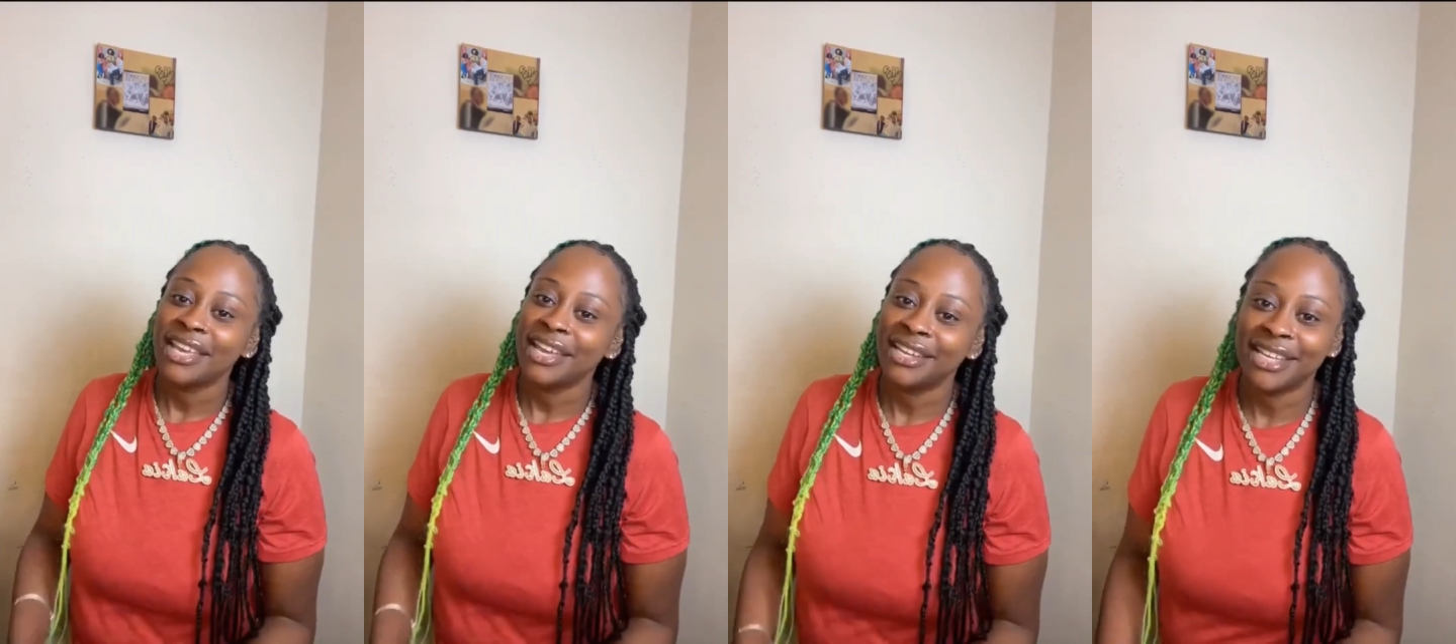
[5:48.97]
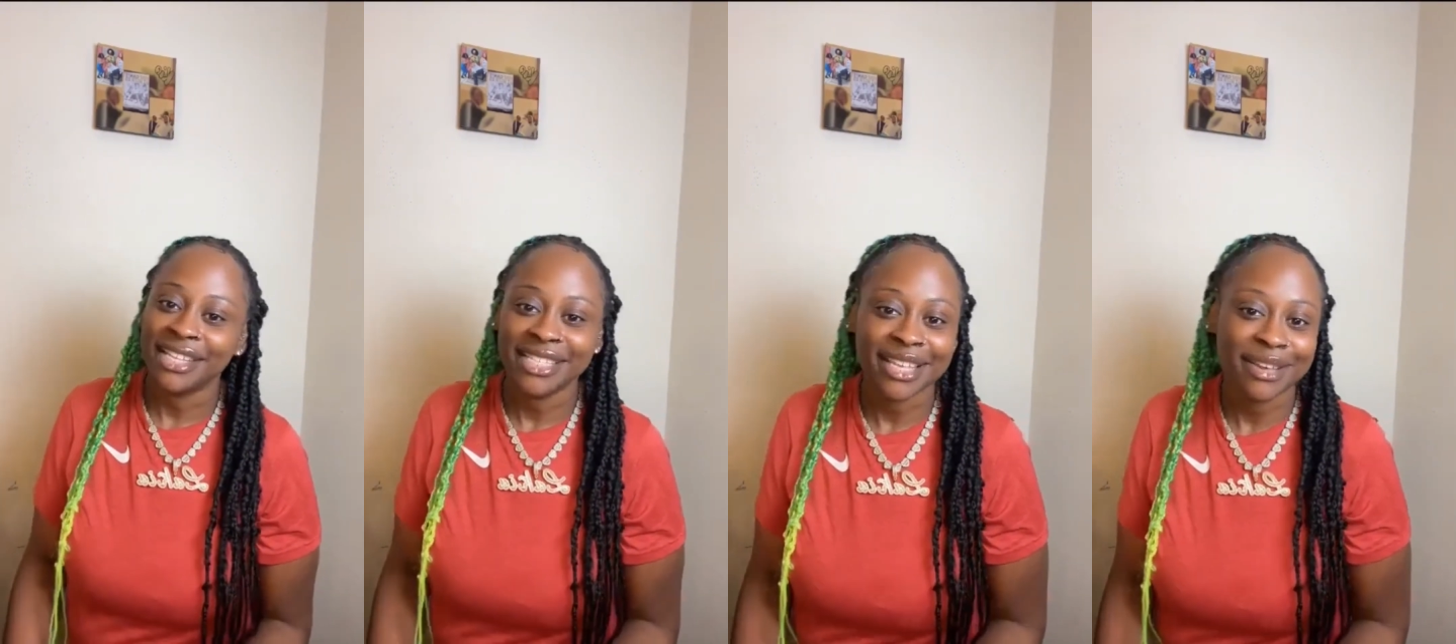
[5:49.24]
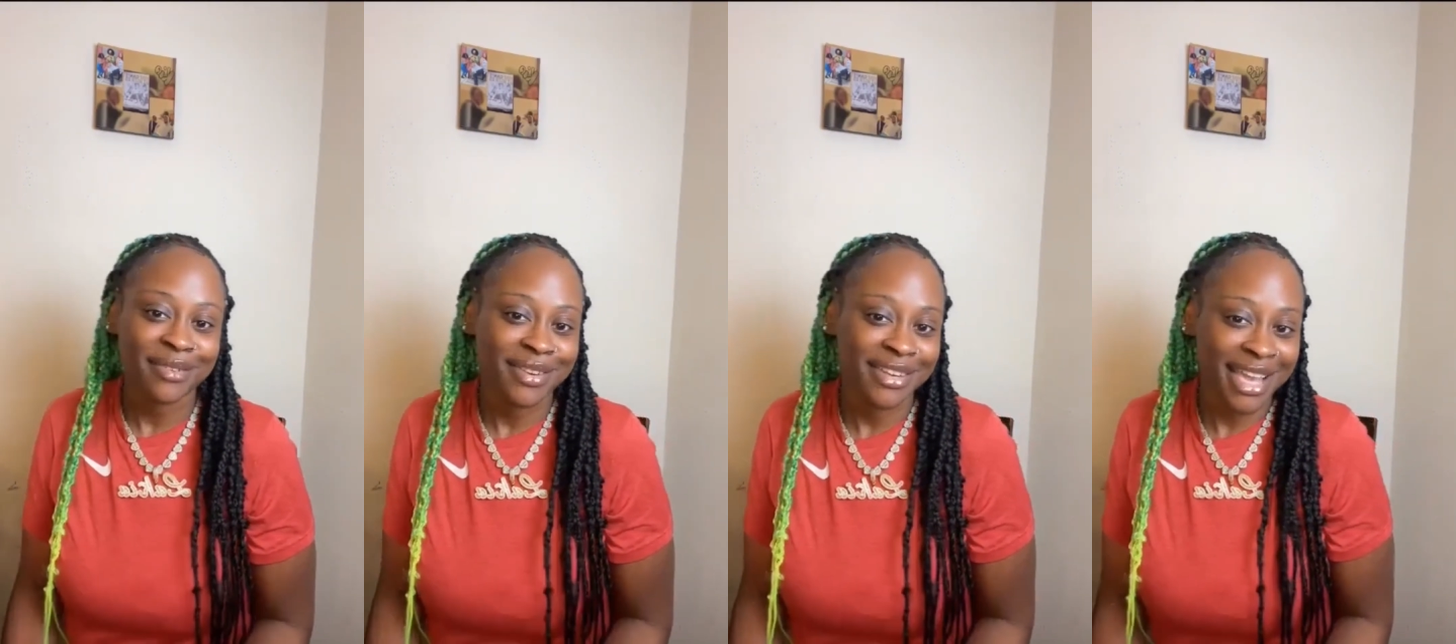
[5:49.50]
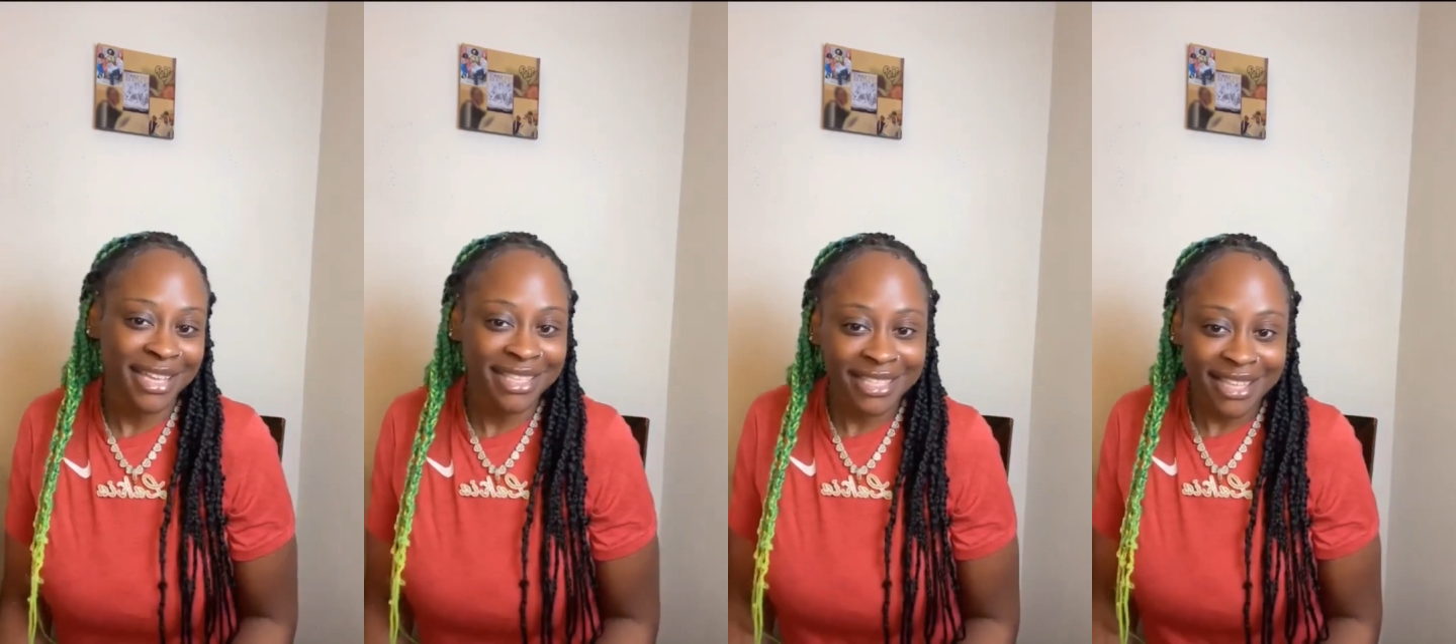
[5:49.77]
And until
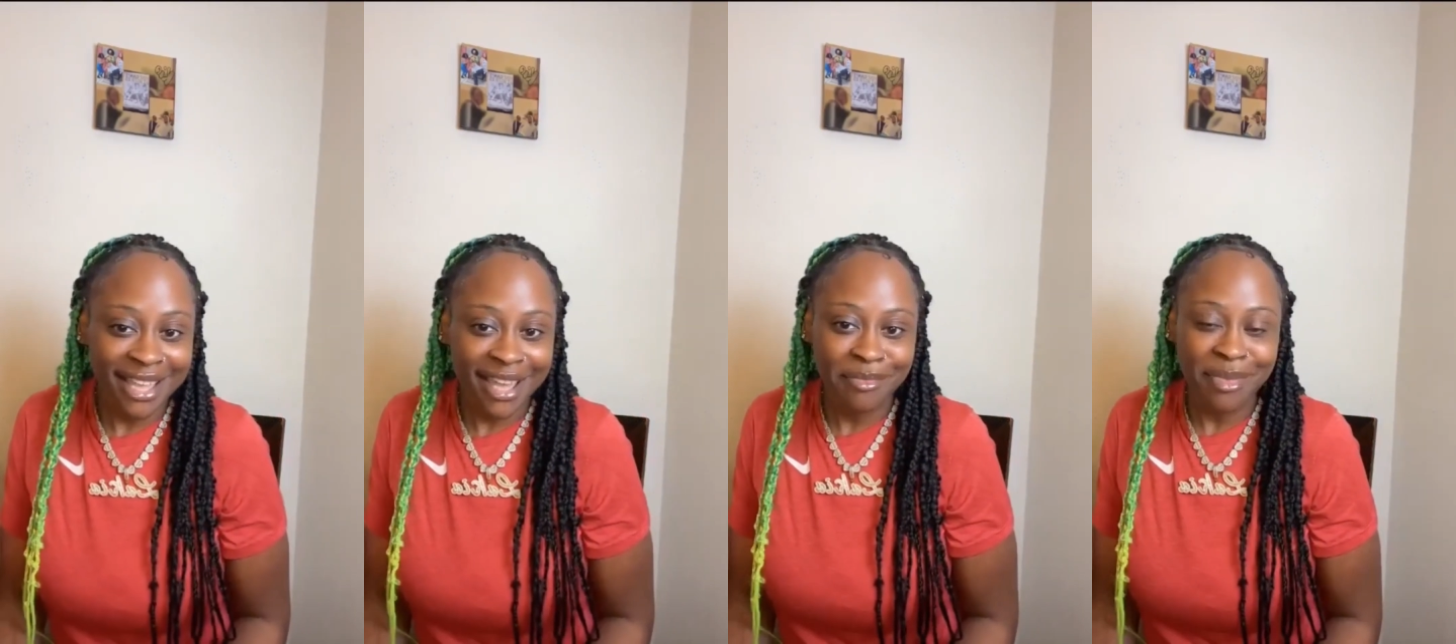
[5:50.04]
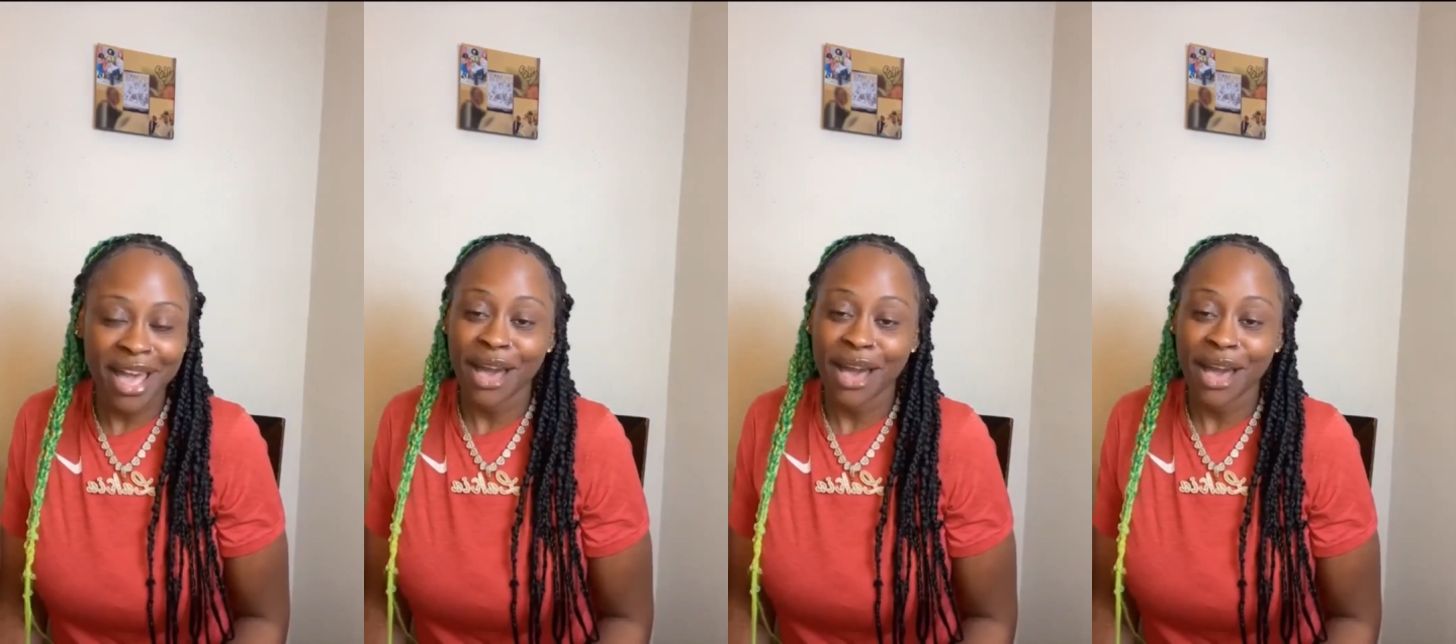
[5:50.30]
next time,